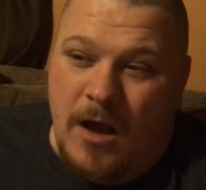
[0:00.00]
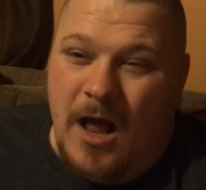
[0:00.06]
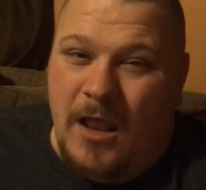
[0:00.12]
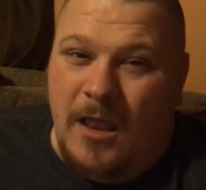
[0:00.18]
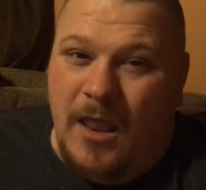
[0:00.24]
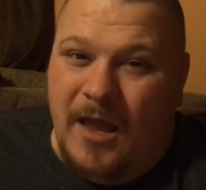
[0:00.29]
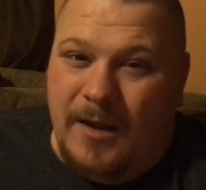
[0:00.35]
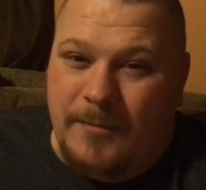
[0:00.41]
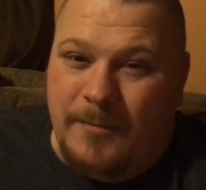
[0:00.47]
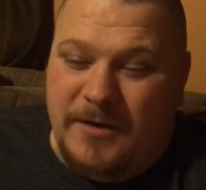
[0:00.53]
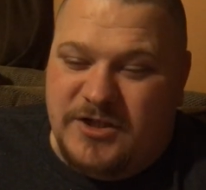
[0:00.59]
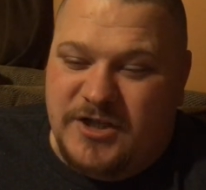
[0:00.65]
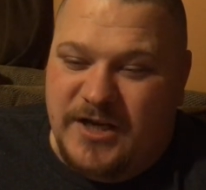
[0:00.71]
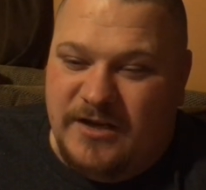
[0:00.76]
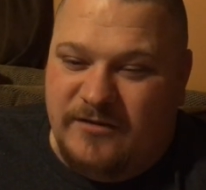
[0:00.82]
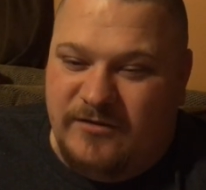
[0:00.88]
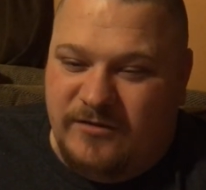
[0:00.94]
I like my
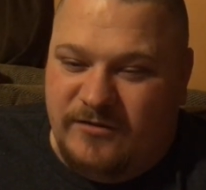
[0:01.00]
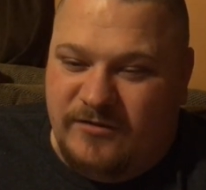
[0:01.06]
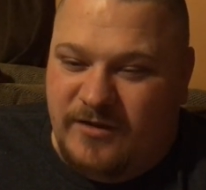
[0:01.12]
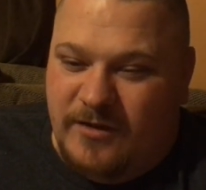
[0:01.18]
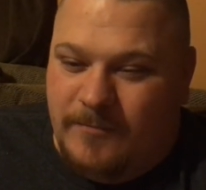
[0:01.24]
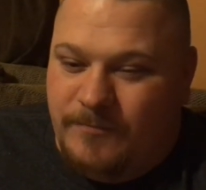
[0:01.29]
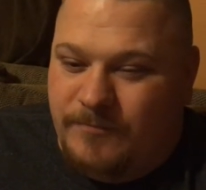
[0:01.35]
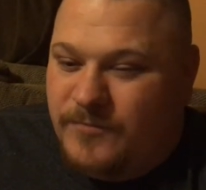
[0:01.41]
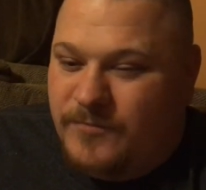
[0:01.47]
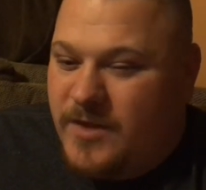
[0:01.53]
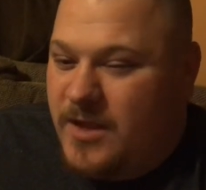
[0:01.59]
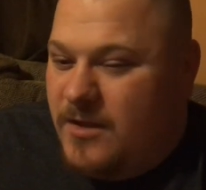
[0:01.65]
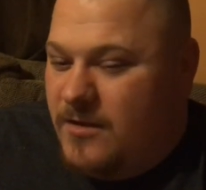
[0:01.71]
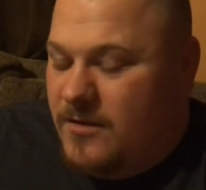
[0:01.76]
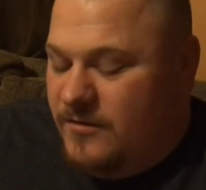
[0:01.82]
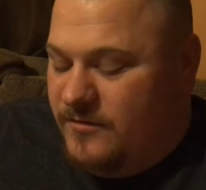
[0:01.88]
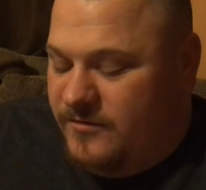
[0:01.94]
chances, though.
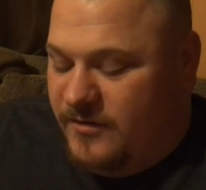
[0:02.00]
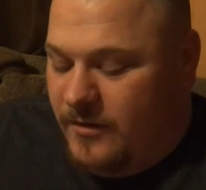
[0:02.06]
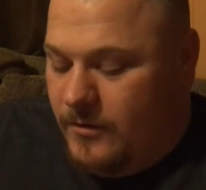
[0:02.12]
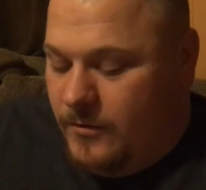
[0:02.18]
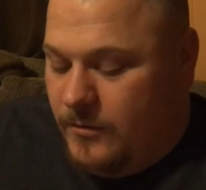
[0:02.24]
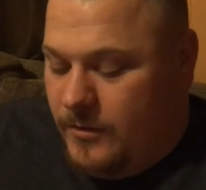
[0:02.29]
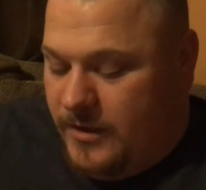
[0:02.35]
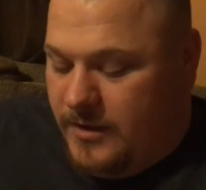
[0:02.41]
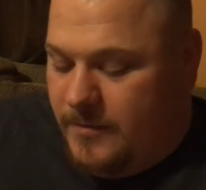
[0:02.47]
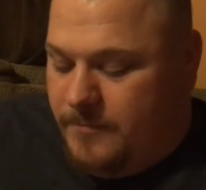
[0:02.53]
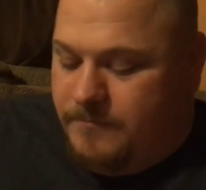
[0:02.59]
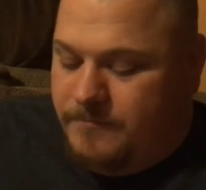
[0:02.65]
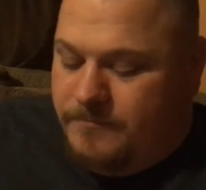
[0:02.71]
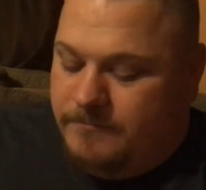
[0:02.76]
So,